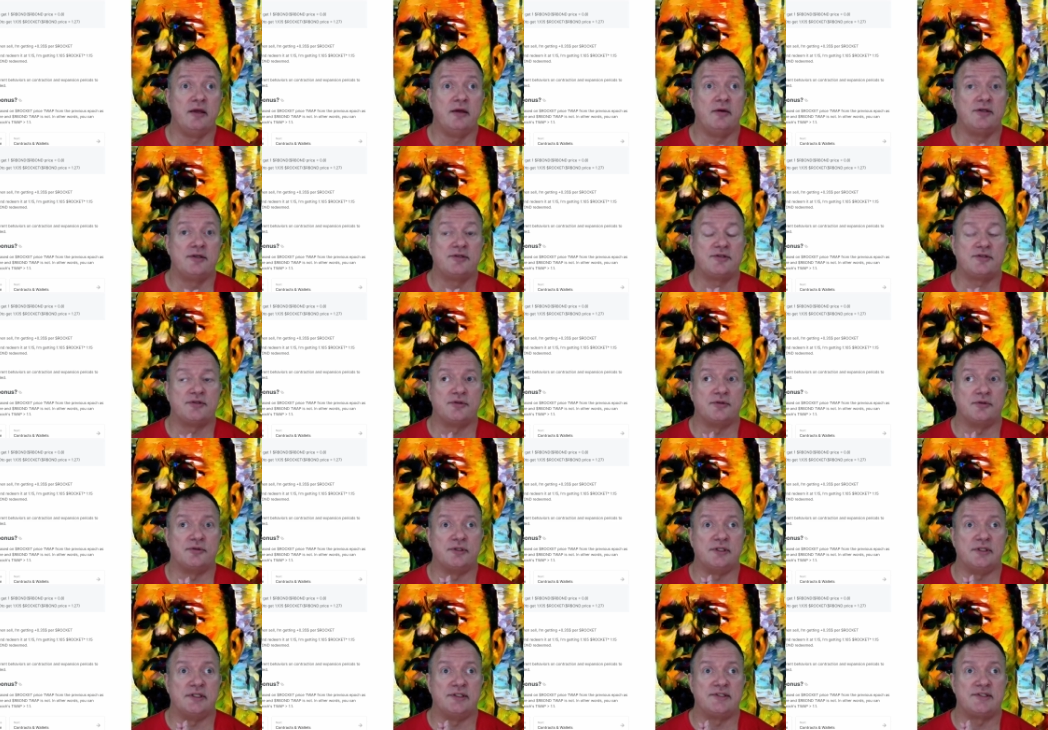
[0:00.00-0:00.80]

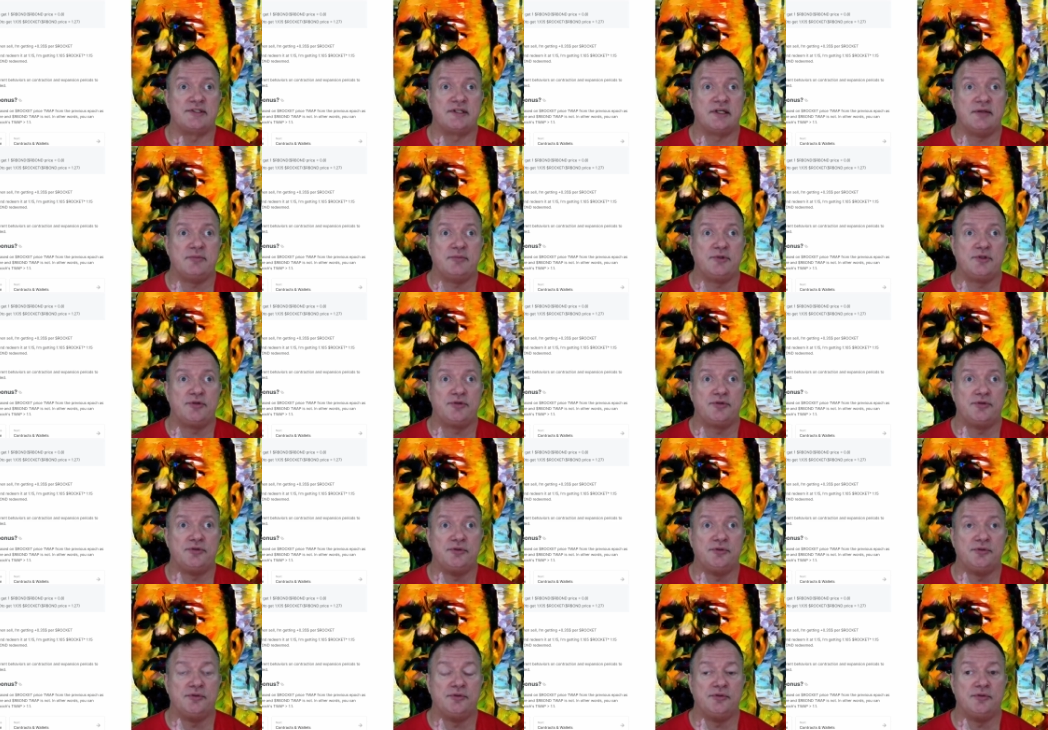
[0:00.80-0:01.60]
So it's time
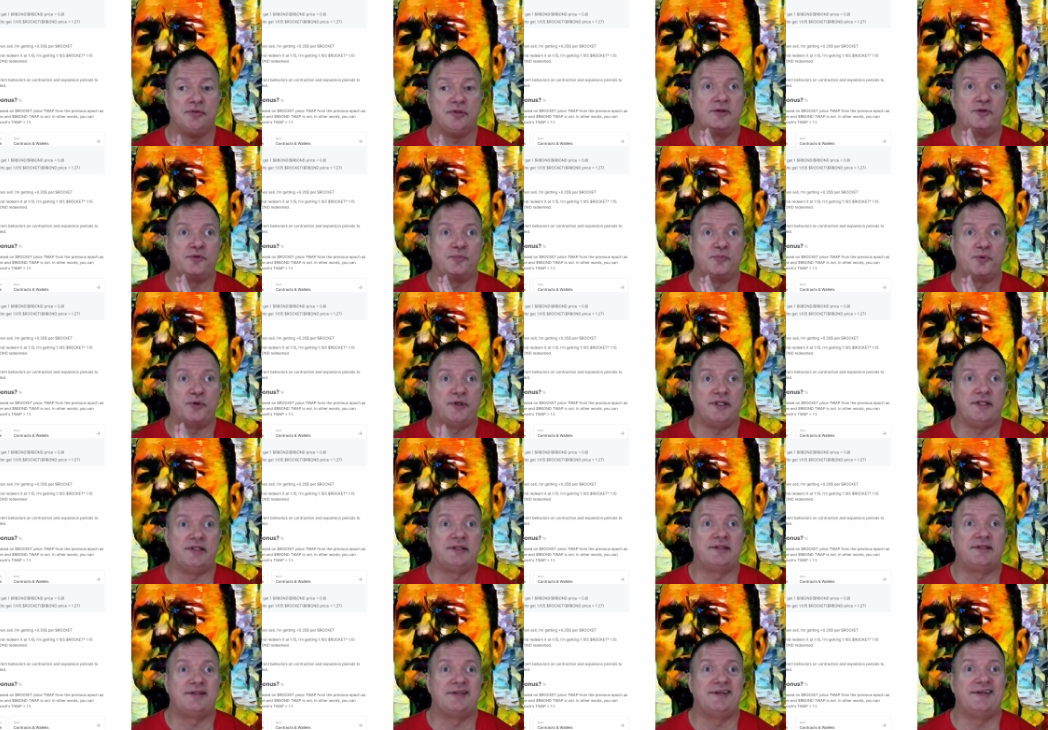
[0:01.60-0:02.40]
to
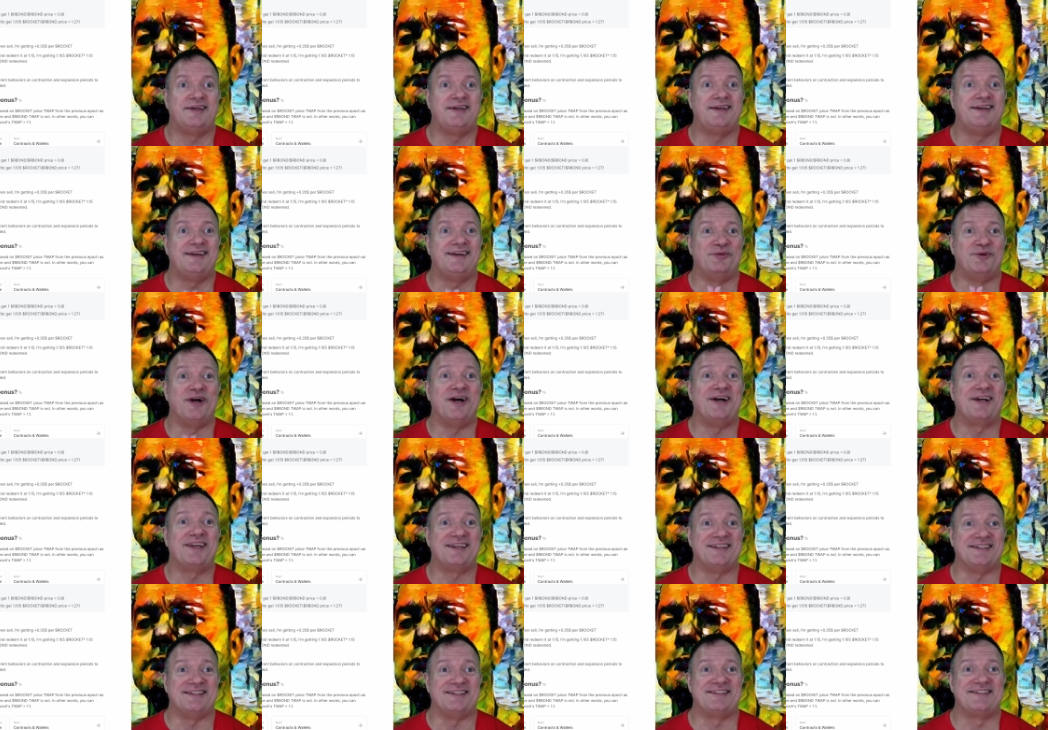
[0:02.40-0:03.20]
print
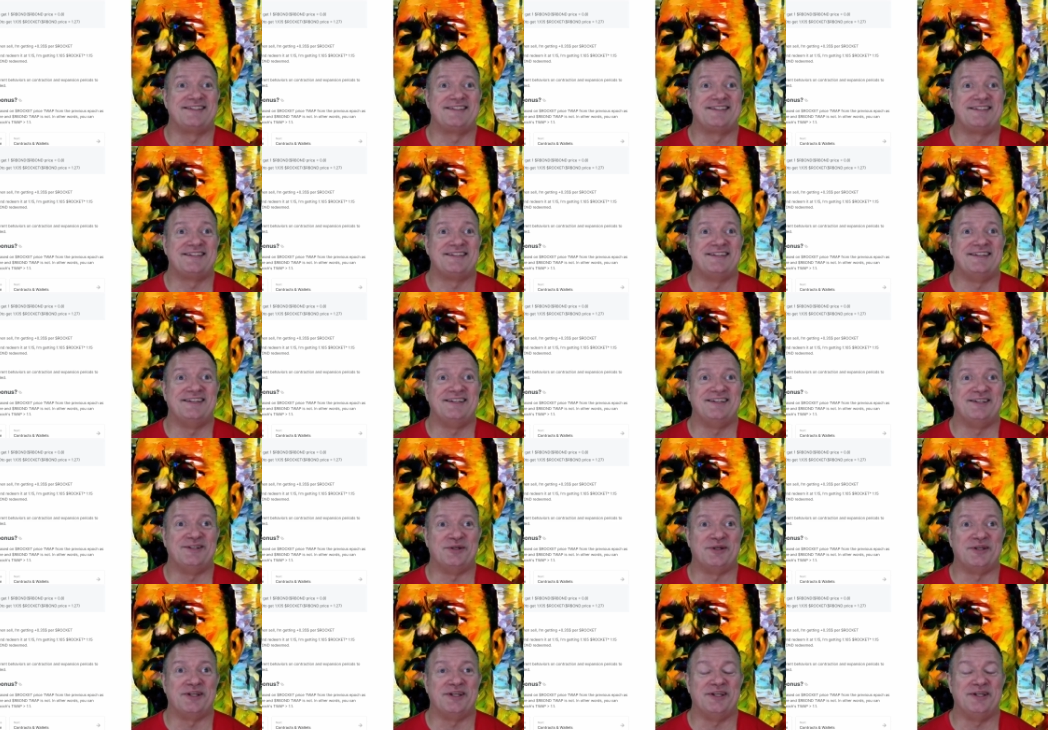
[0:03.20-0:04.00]
Rockets,
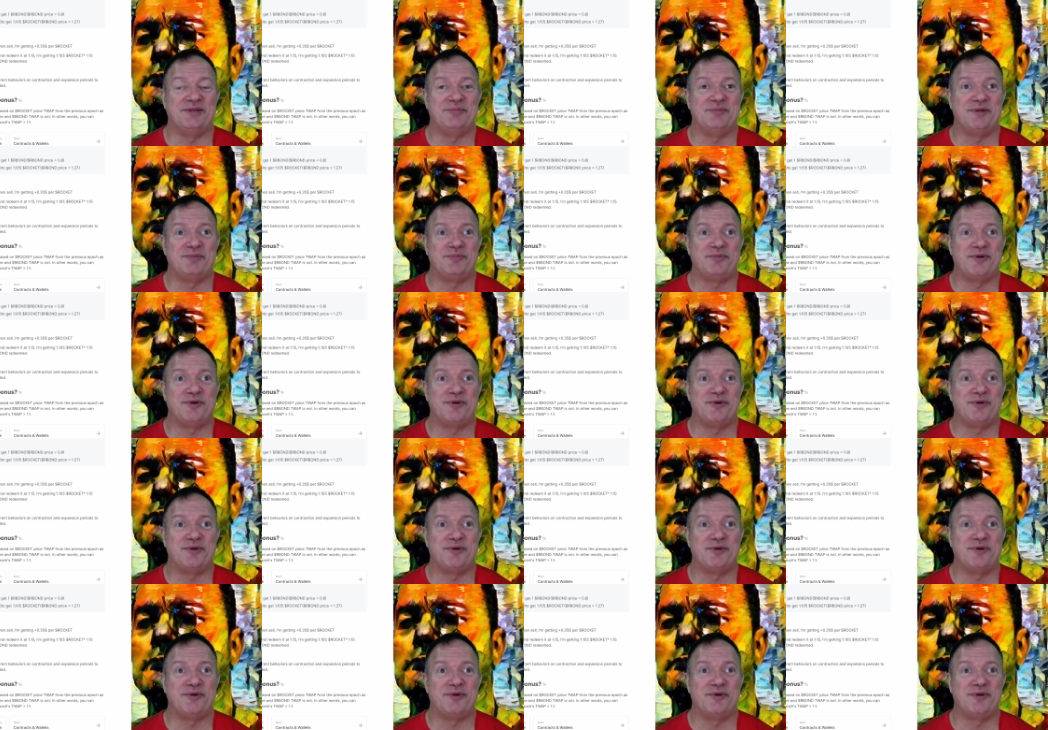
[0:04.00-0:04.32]
okay, and make